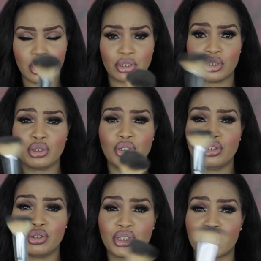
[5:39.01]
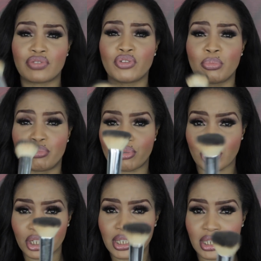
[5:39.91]
so you can use this for
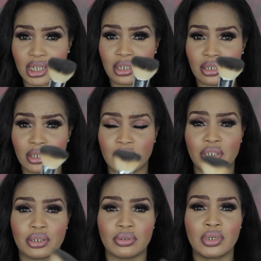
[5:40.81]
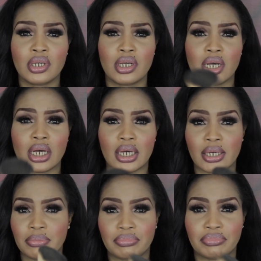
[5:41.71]
bronzing, you know,
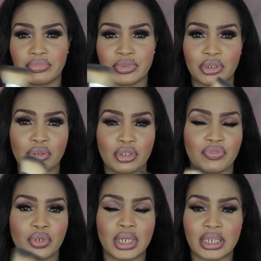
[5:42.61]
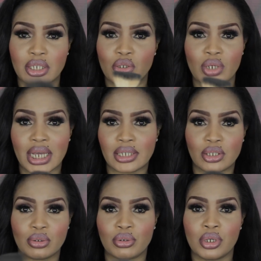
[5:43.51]
for those of you ladies who like
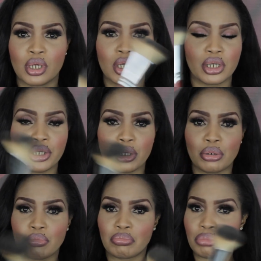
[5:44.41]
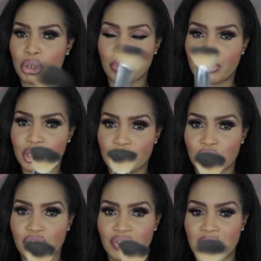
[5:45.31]
to, you know, put a bronzer
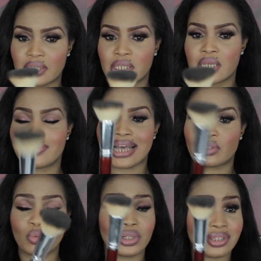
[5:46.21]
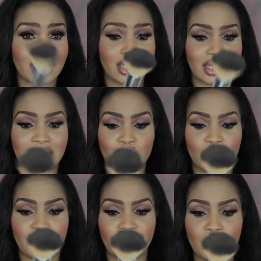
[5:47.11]
on your face, that's what this is
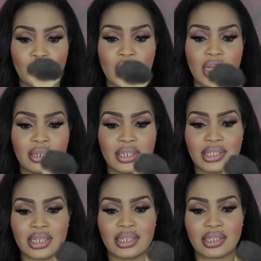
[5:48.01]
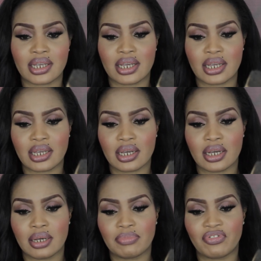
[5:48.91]
actually for. This is
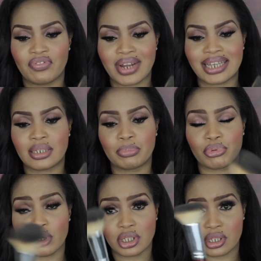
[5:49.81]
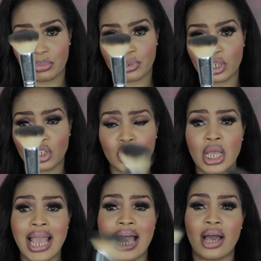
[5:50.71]
a flat bronzer brush.
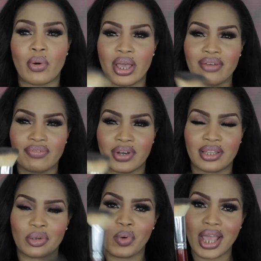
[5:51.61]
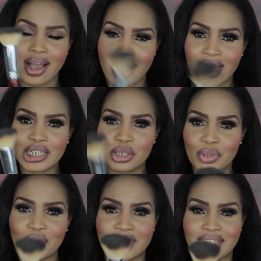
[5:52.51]
However, the way I
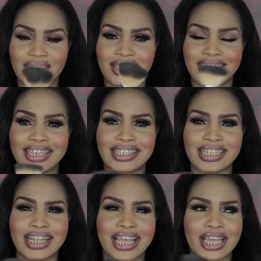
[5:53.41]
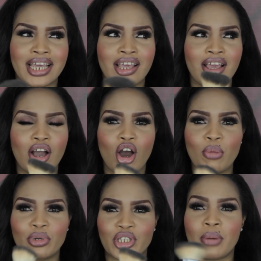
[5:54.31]
use this is like
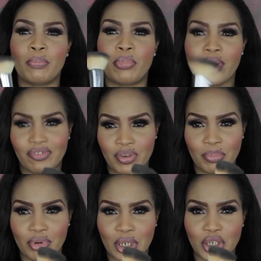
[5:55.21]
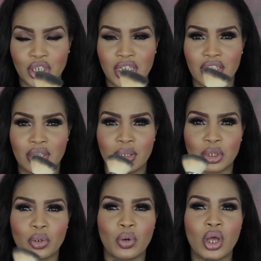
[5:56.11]
almost a buffing brush.
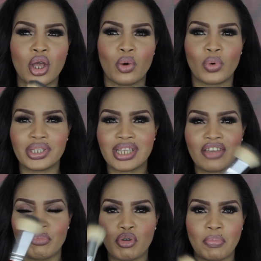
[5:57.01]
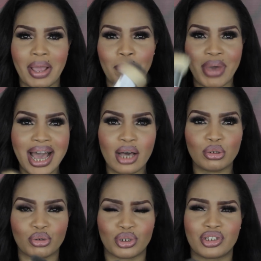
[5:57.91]
So once I put my
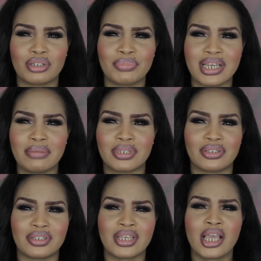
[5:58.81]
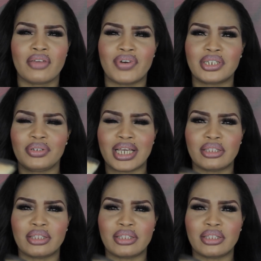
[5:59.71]
powder on, sometimes I just, if I don't